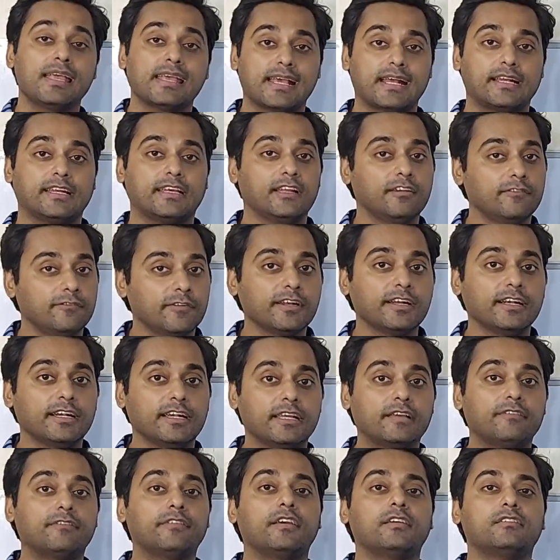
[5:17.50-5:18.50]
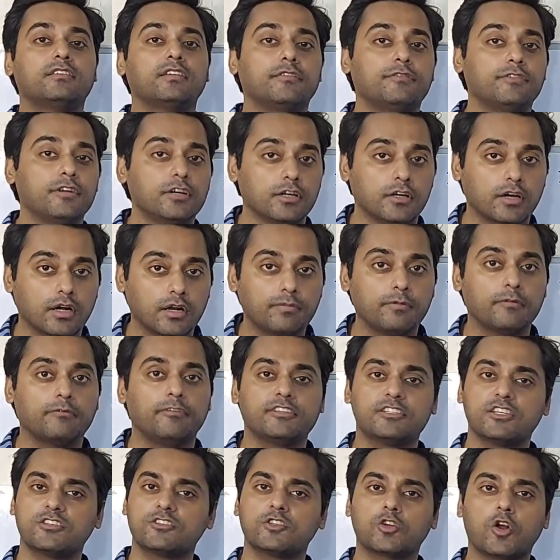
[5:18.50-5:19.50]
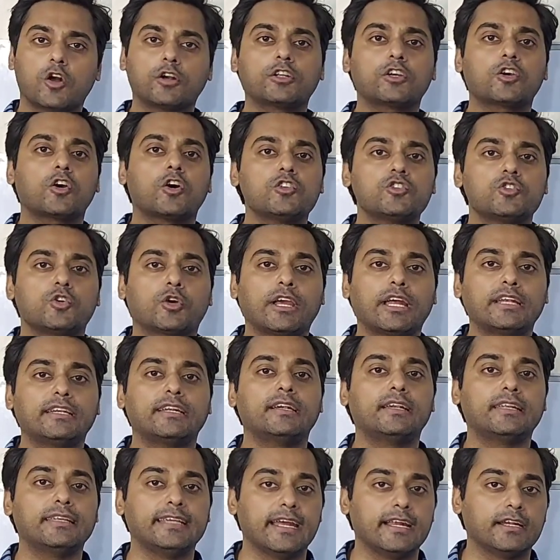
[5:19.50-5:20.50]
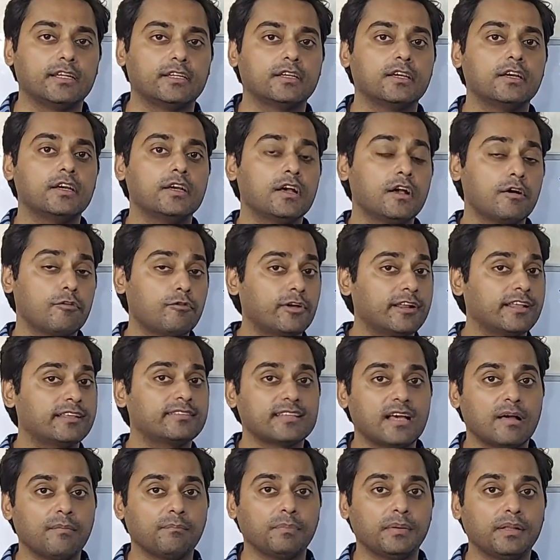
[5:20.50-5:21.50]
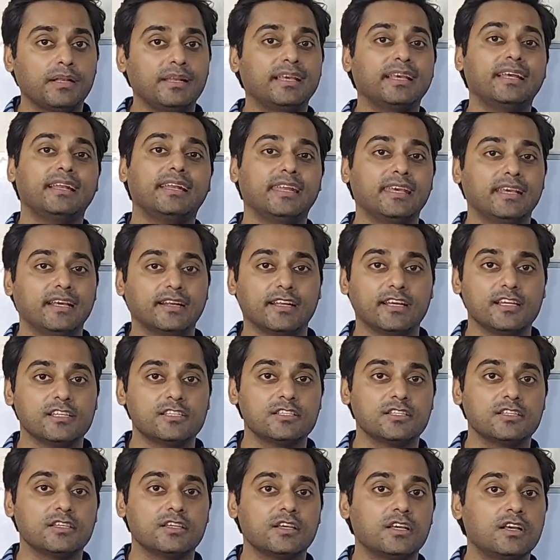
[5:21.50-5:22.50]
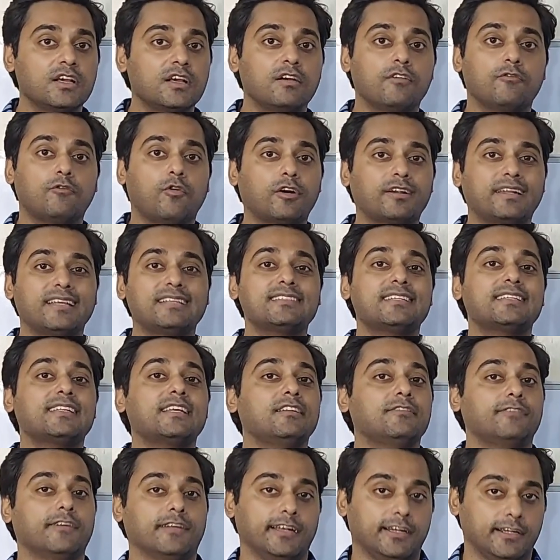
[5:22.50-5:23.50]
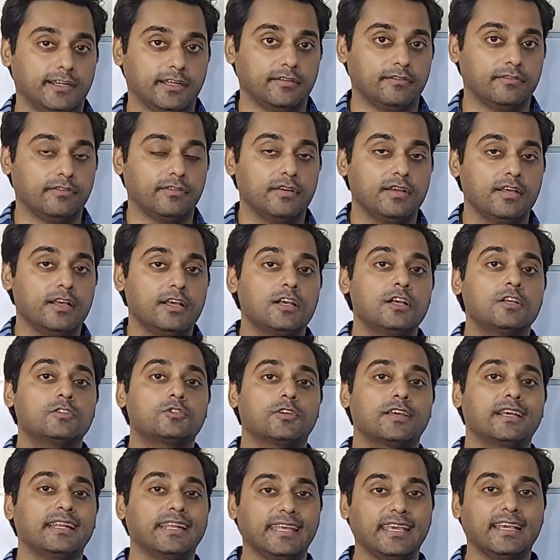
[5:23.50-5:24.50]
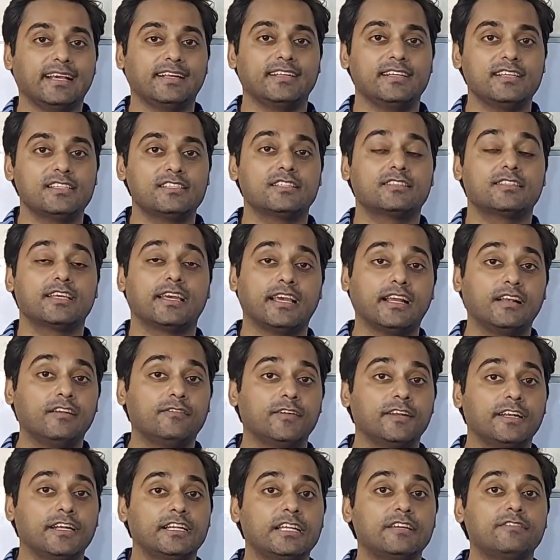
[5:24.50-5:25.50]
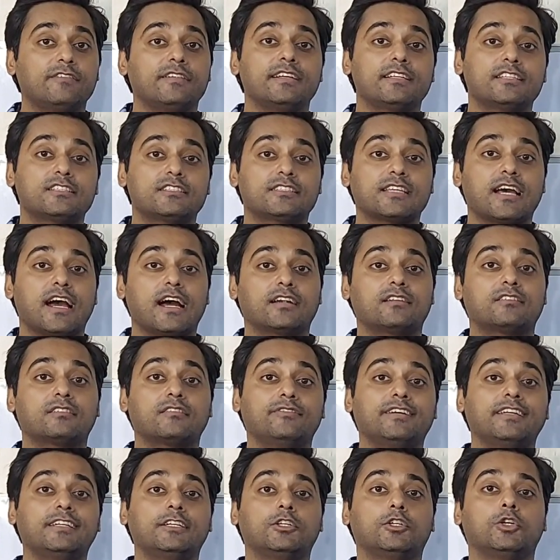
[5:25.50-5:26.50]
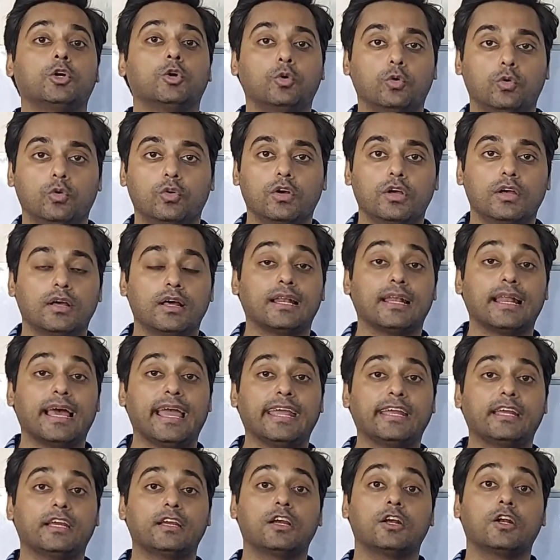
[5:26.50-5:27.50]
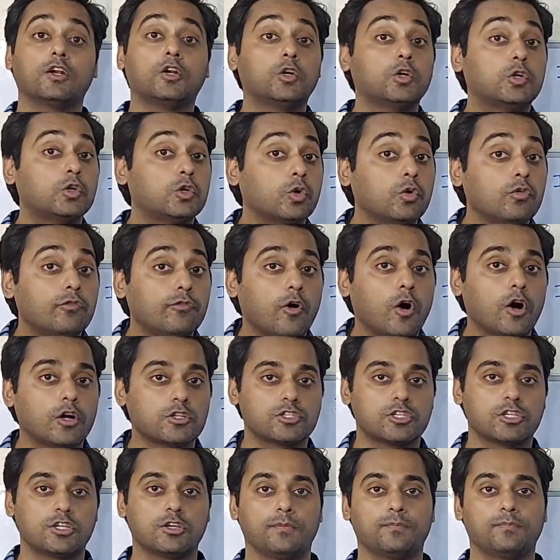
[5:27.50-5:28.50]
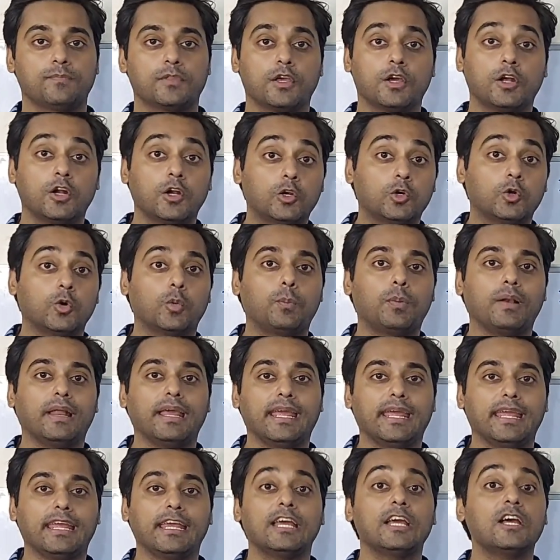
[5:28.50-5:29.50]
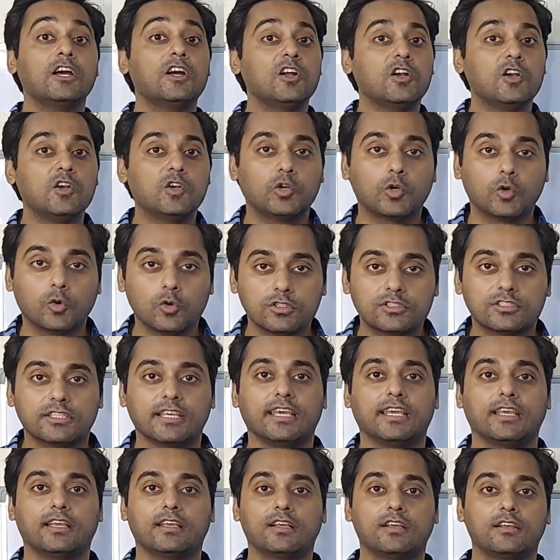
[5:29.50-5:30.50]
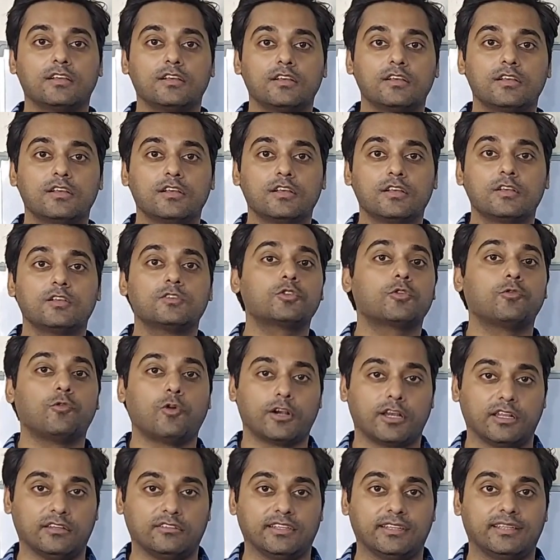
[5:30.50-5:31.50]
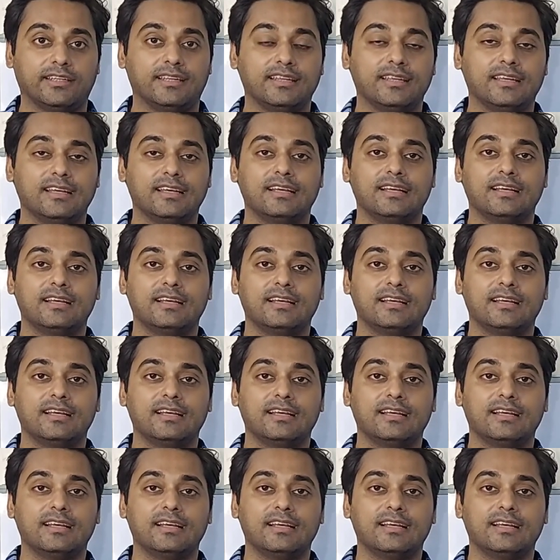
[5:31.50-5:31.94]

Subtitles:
An infinitive is a verb which is not conjugated yet. For example, in English, what is an infinitive? So in English, the infinitive, it starts with to, like to watch, to play, to sing. So what is it?